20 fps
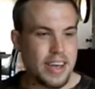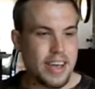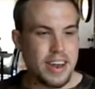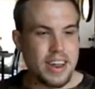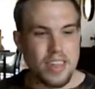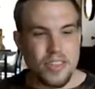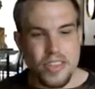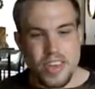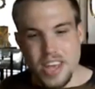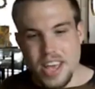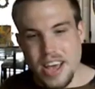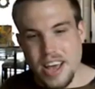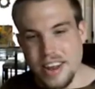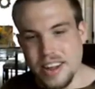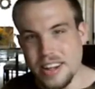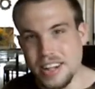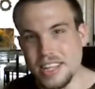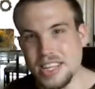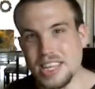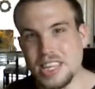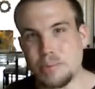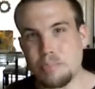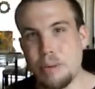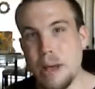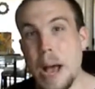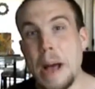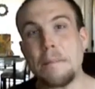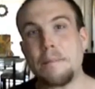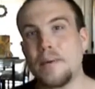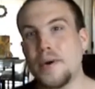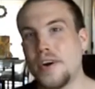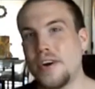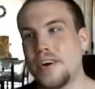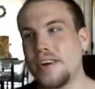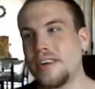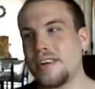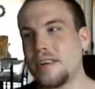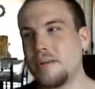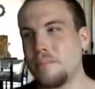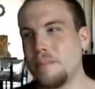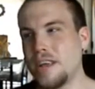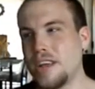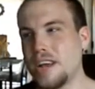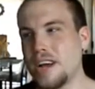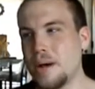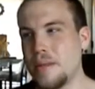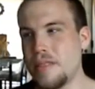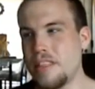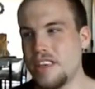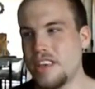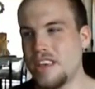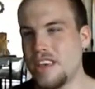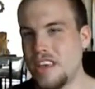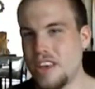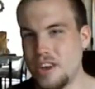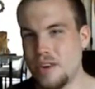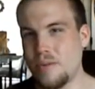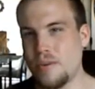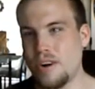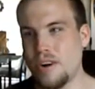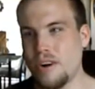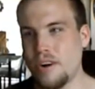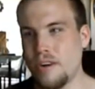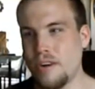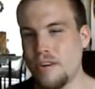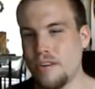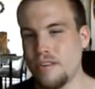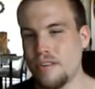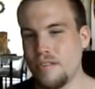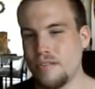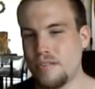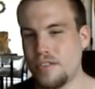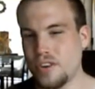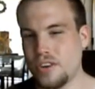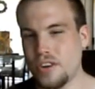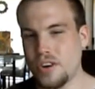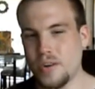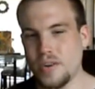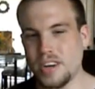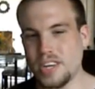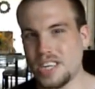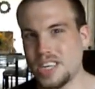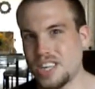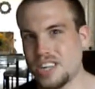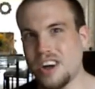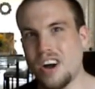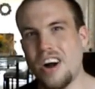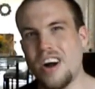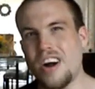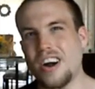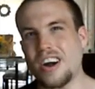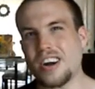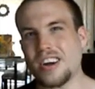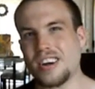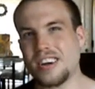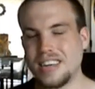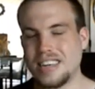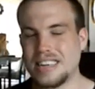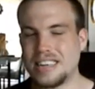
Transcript: And in the end, it leaves Pepper to become the hero for Tony Stark.